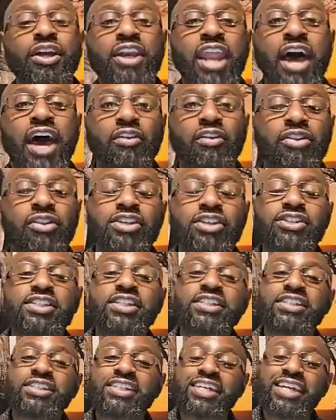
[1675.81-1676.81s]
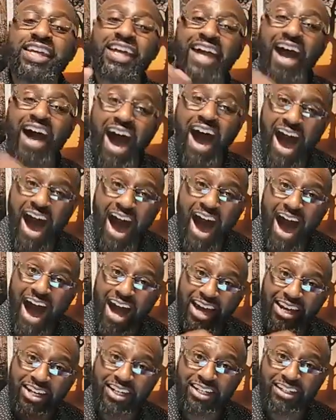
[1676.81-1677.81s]
Now, this is
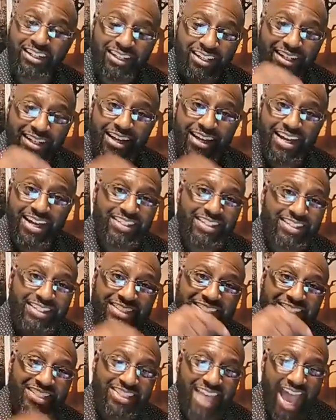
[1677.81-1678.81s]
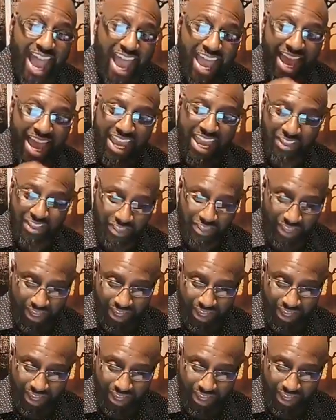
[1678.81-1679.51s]
God saying